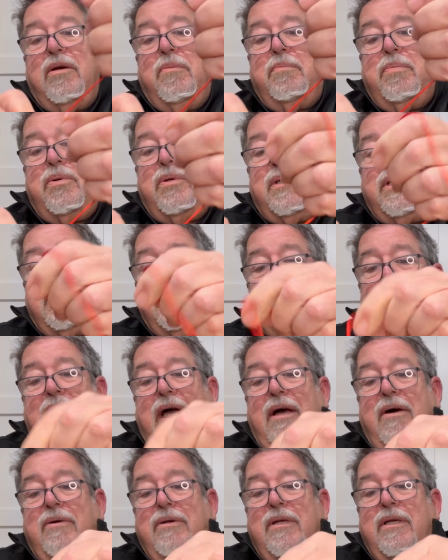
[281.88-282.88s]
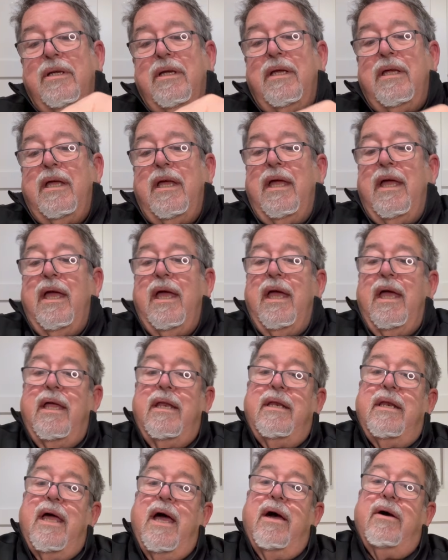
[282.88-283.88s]
pull it down,
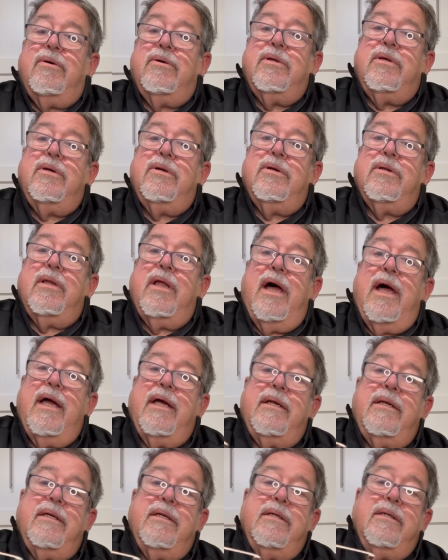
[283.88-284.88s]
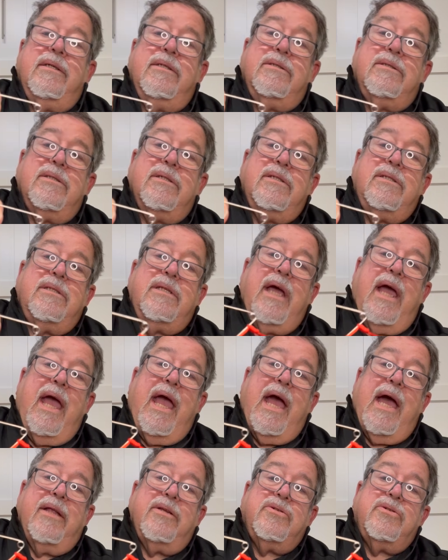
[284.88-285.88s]
and now your line is
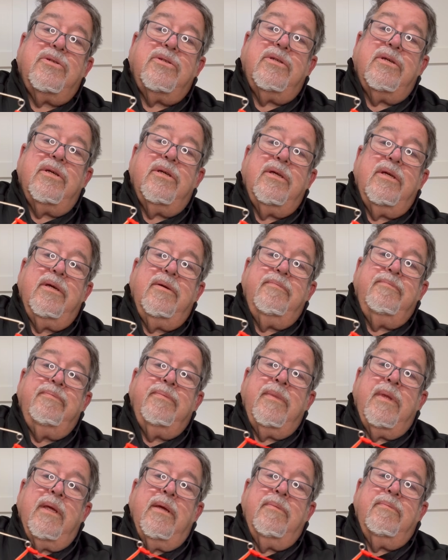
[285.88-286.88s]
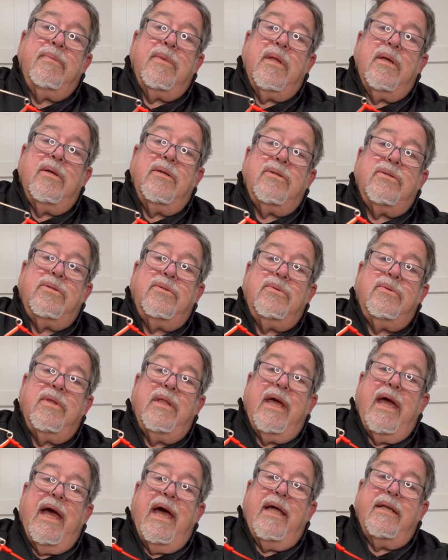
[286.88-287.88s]
attached to
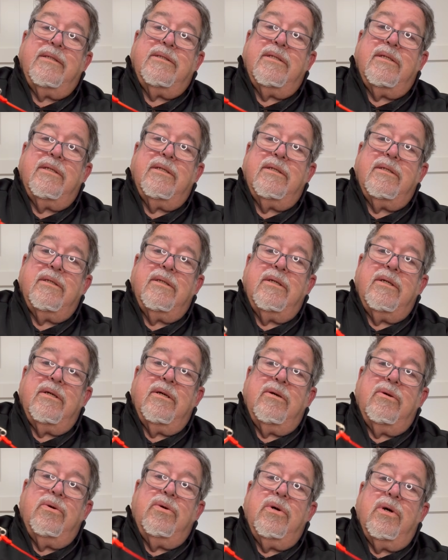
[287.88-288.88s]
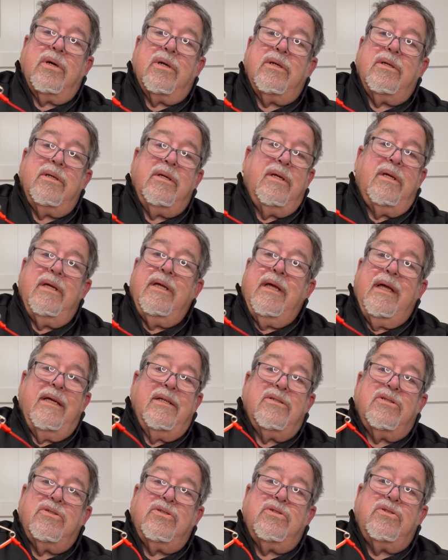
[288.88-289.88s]
that hook.
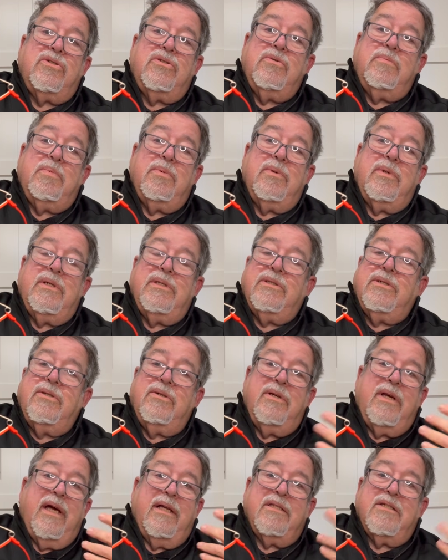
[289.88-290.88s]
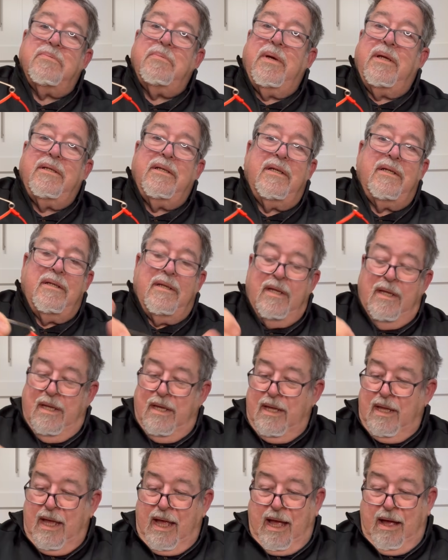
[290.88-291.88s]
Super easy. You're not spending
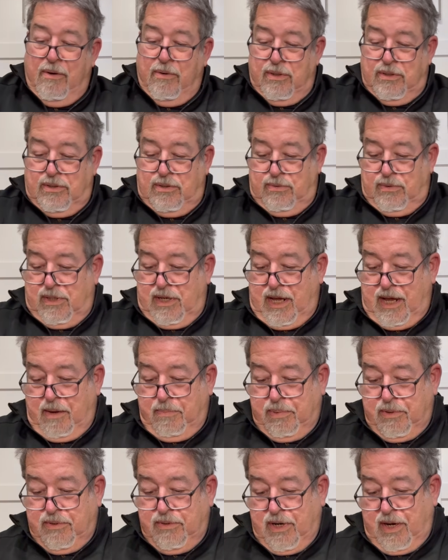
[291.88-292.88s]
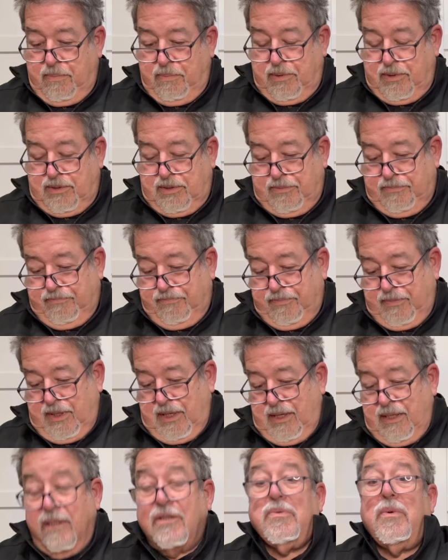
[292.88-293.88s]
hours doing hopper droppers.
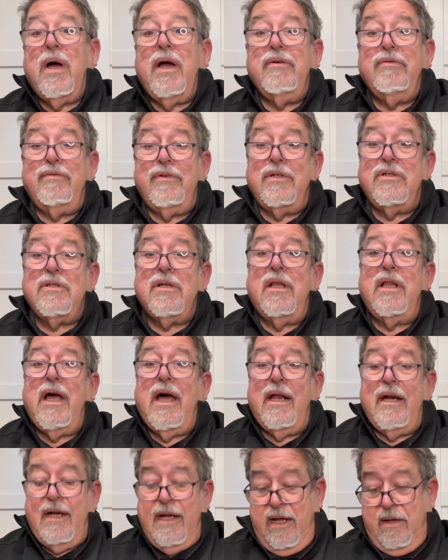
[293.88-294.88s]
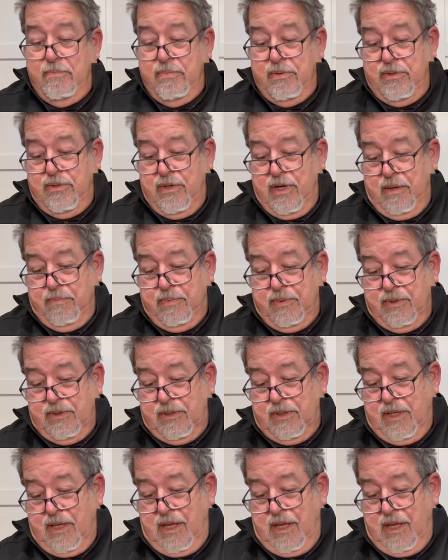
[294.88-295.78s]
That's why I fish a lot of hopper droppers.